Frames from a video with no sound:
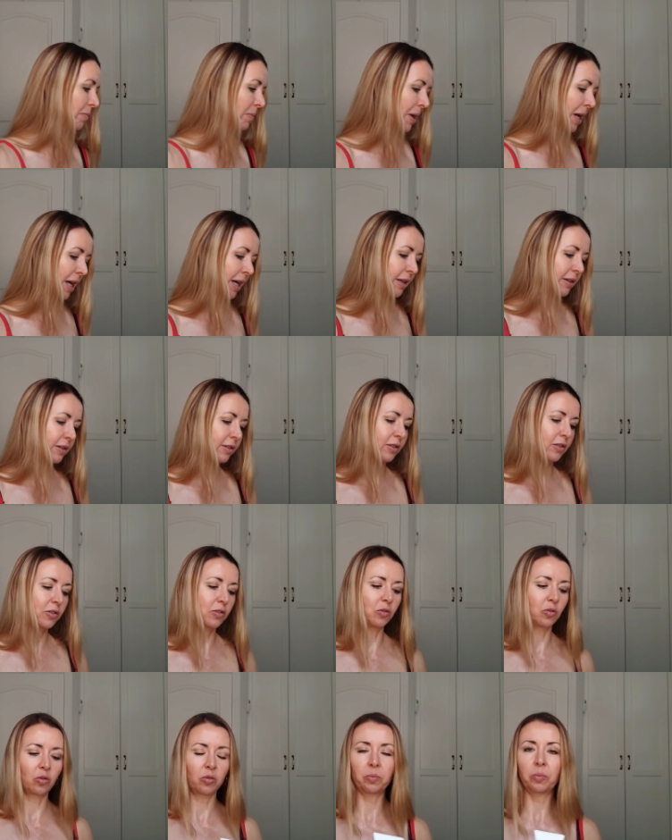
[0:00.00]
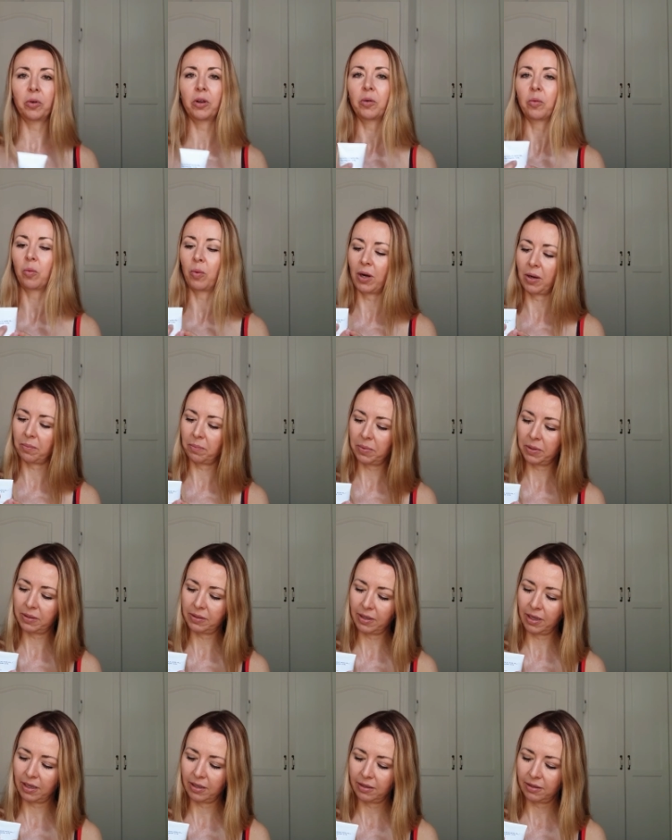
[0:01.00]
mine is 0.1%
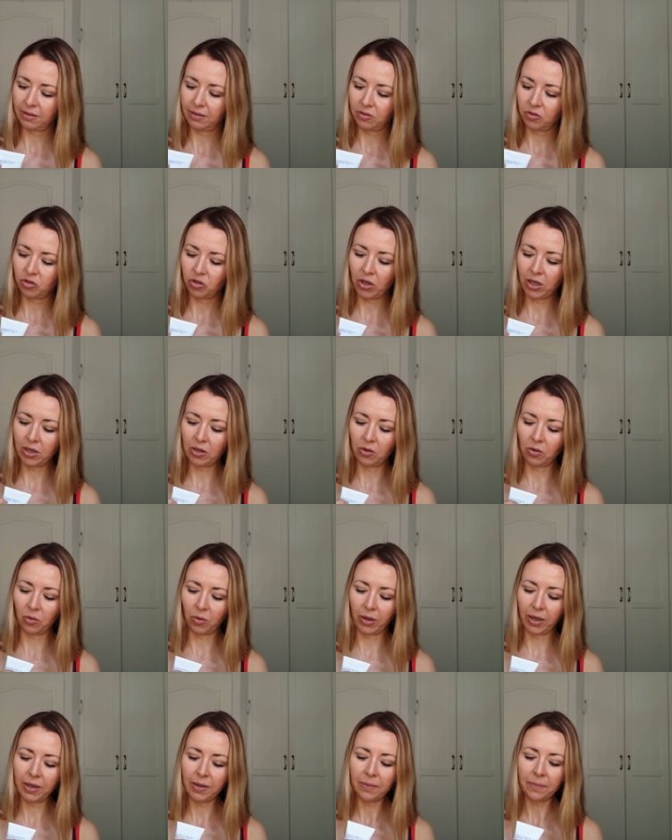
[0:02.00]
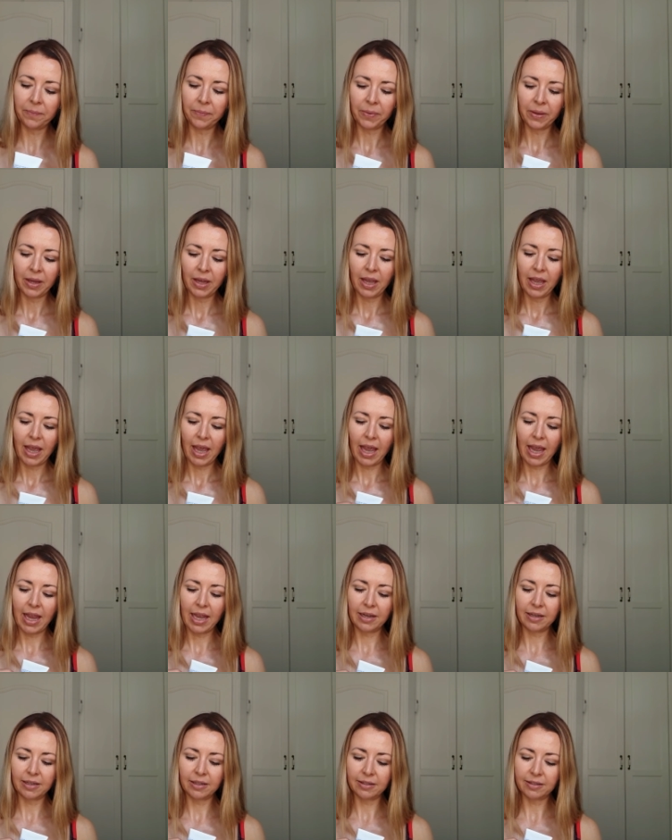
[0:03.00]
tretinoin.
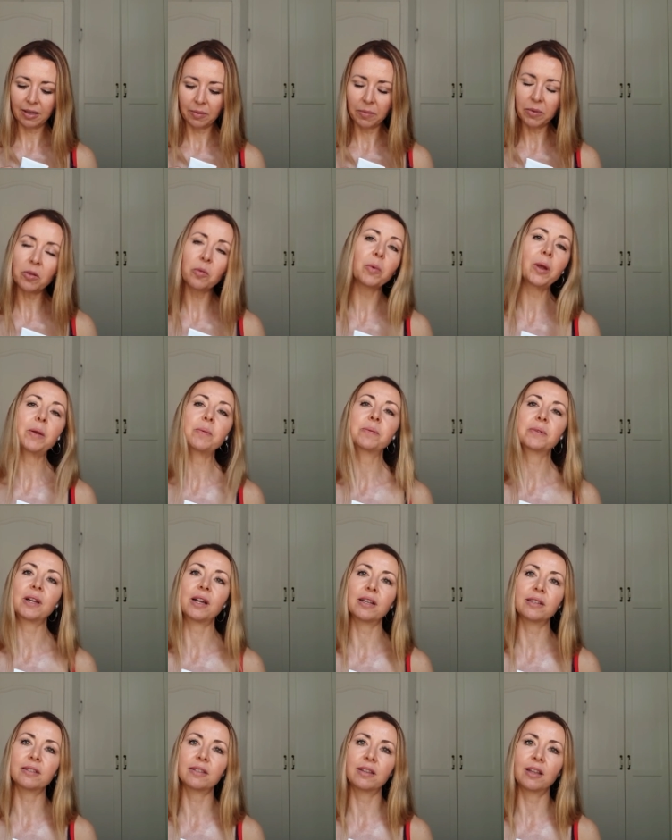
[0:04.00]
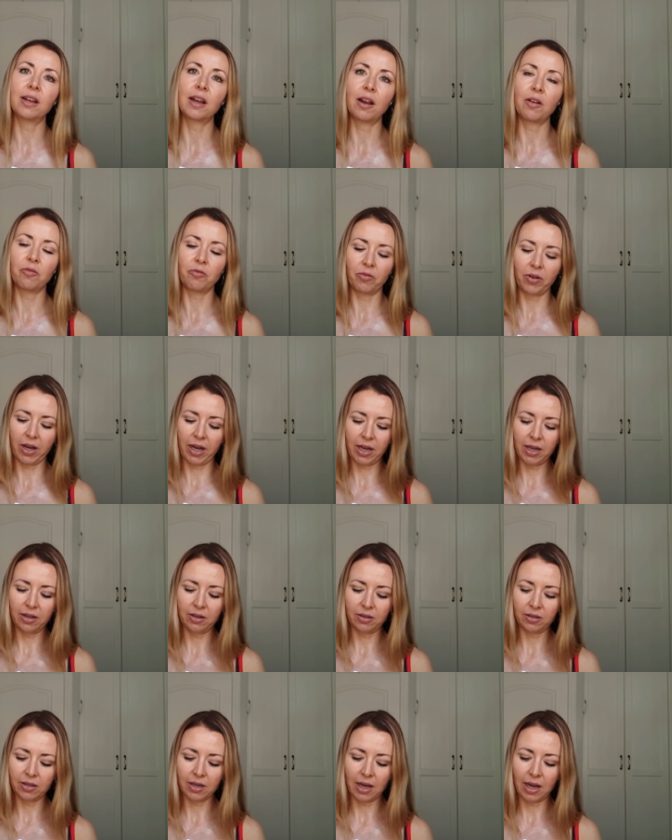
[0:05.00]
And in some of the websites that I read,
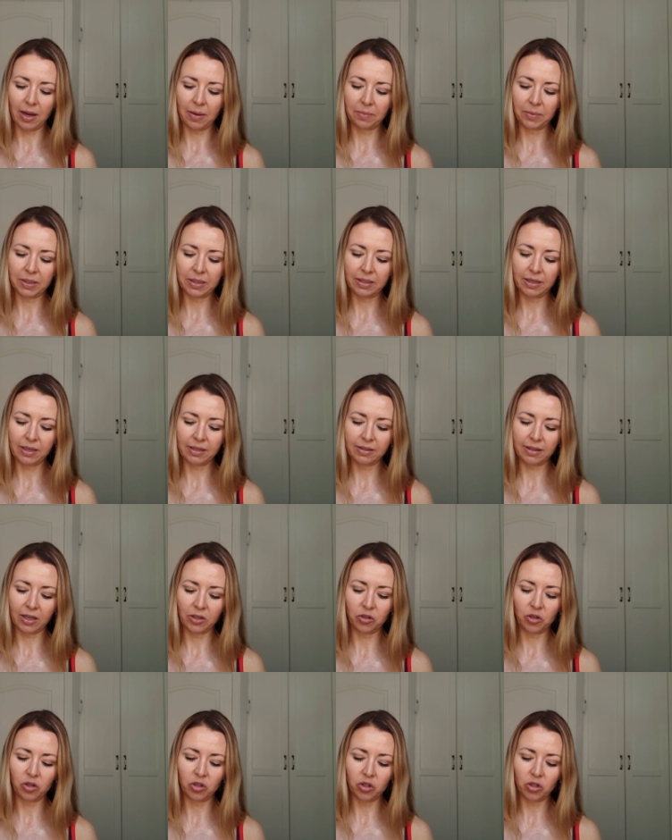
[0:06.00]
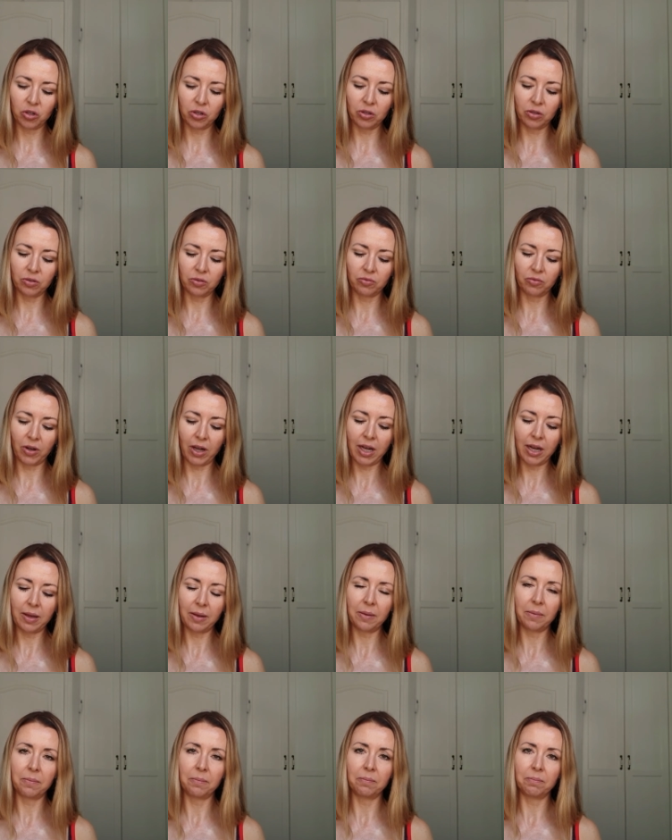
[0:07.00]
um, it says that you shouldn't
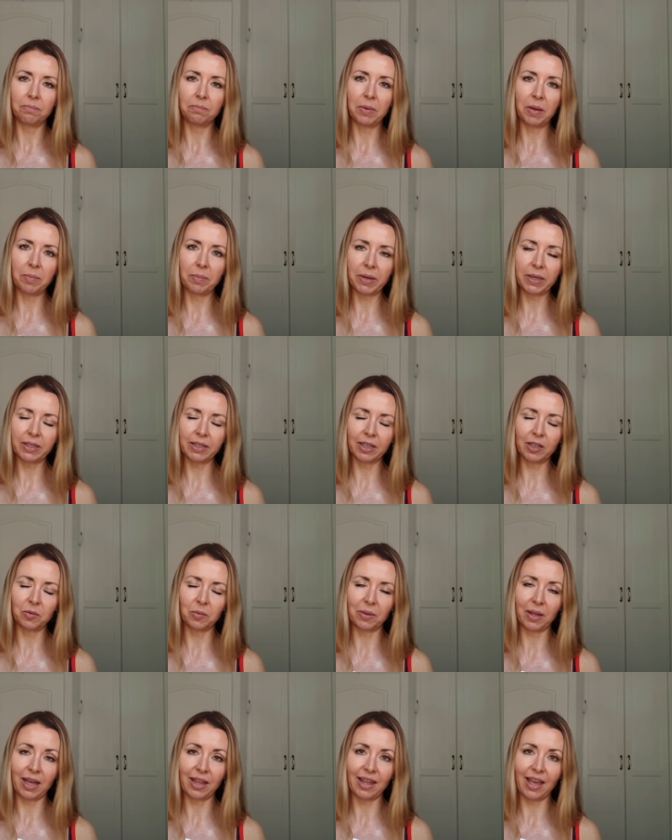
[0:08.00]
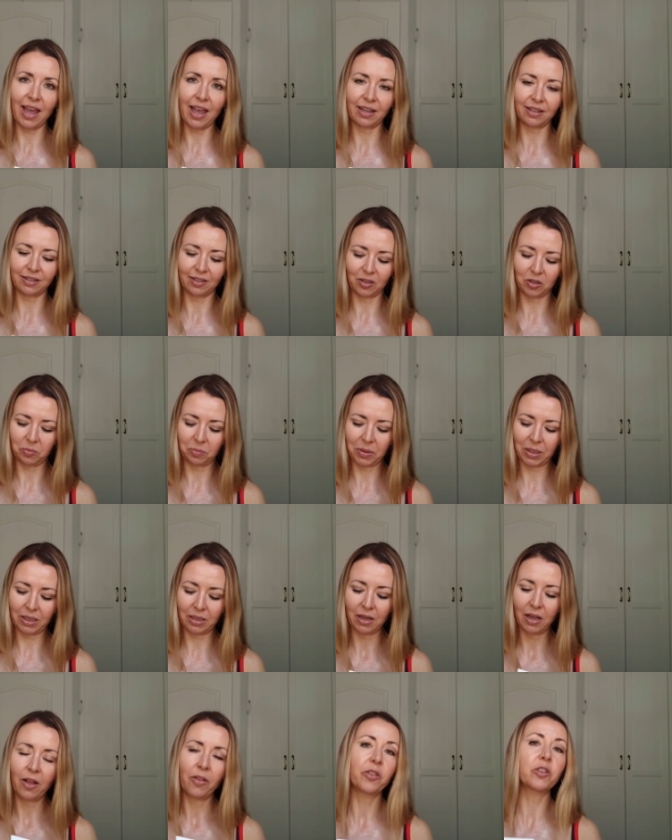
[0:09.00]
really be mixing it with other acids,
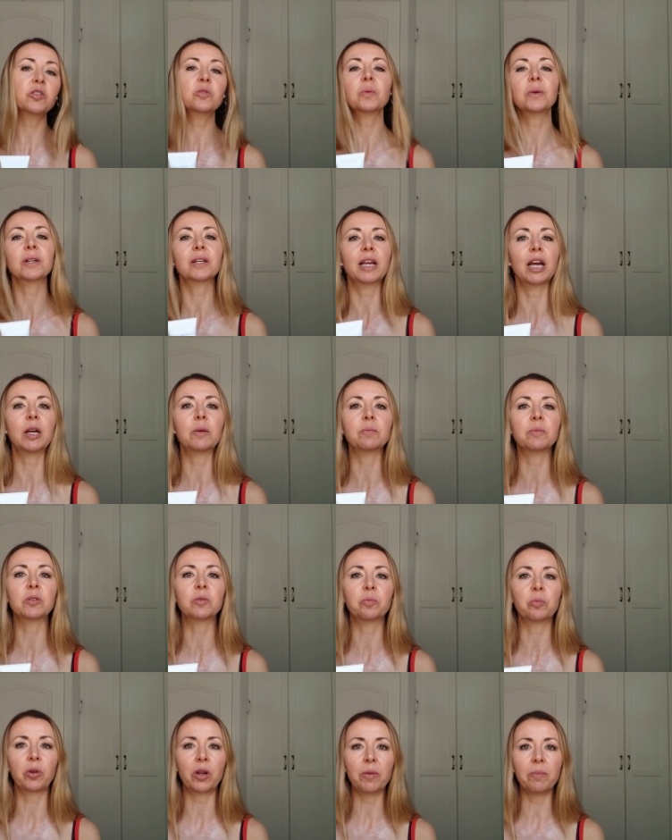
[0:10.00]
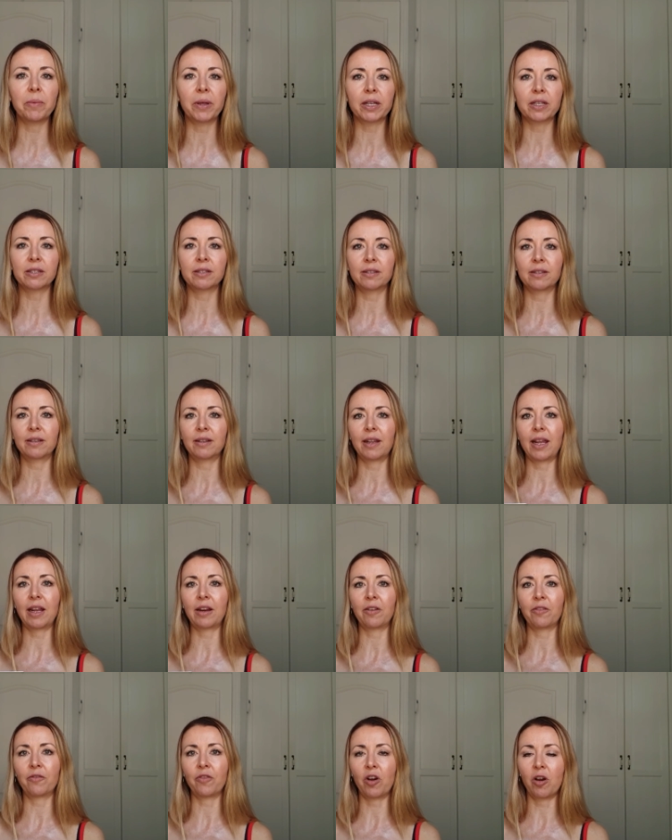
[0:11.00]
but this one comes pre-mixed at
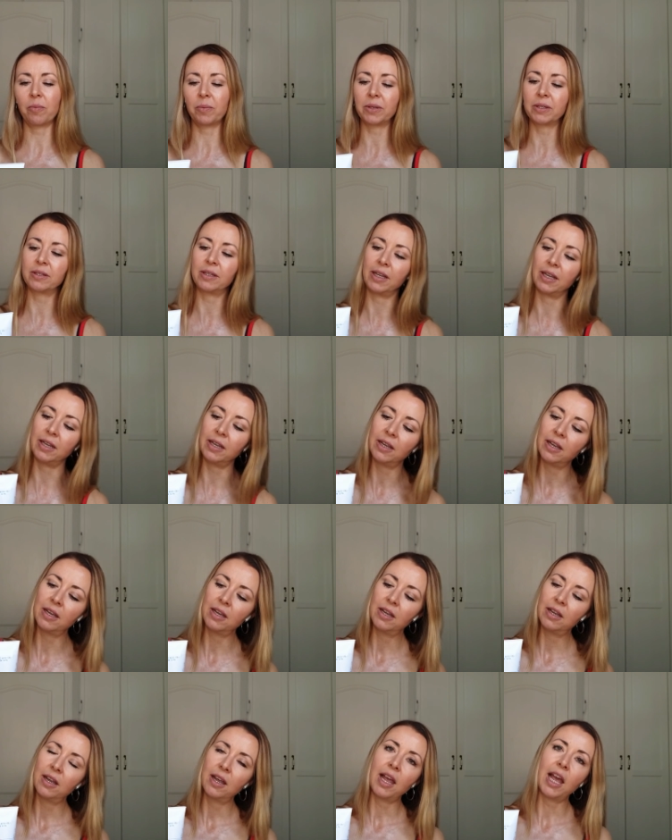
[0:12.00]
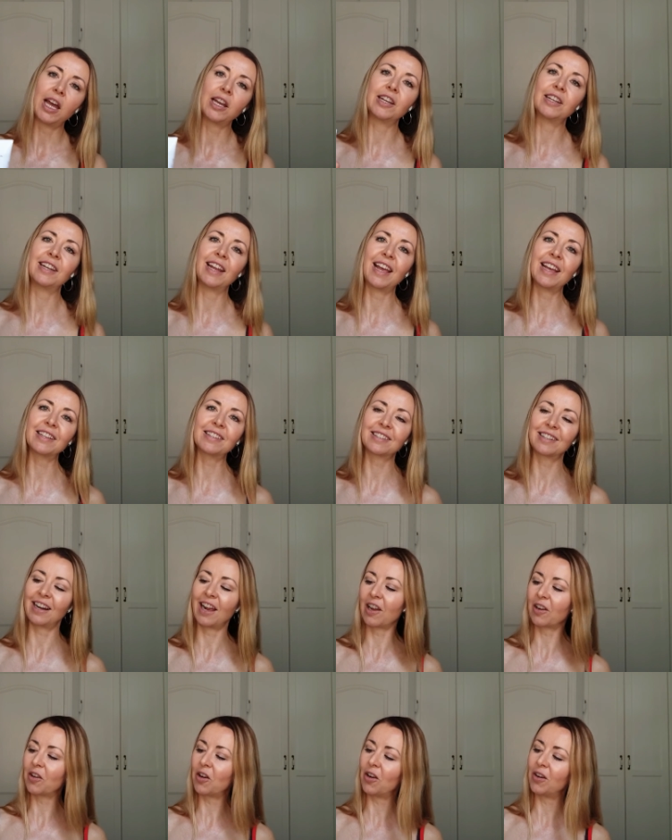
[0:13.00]
a pharmacy and it has
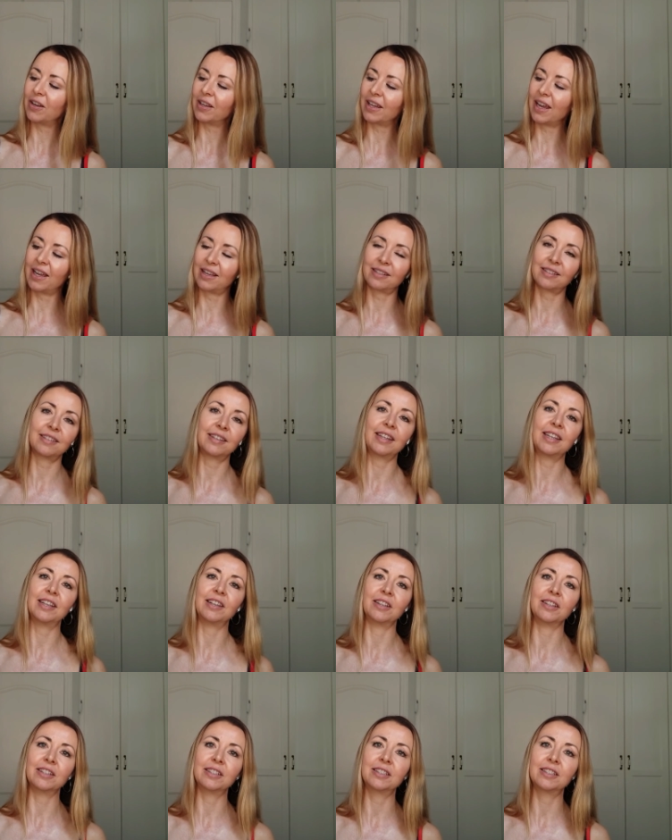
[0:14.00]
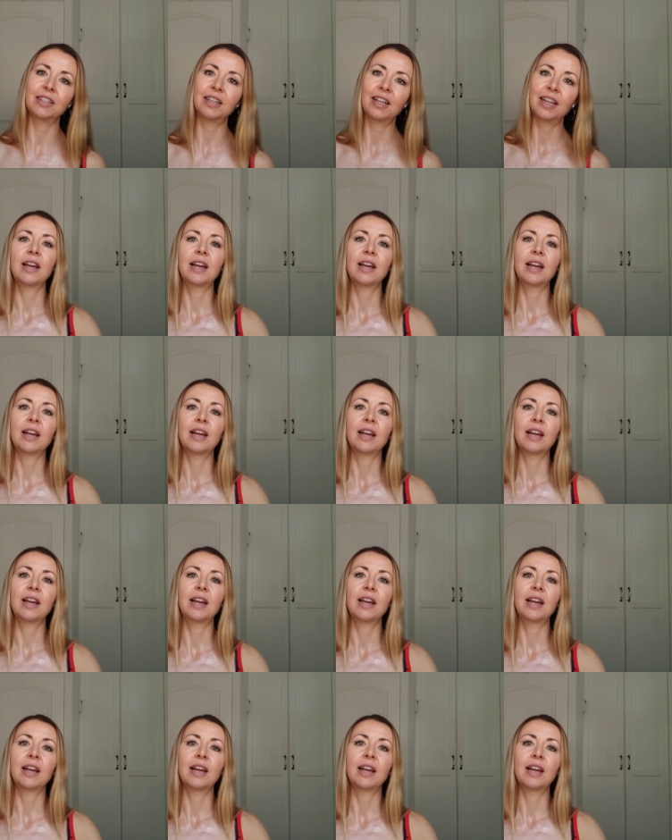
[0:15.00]
glycolic acid in it.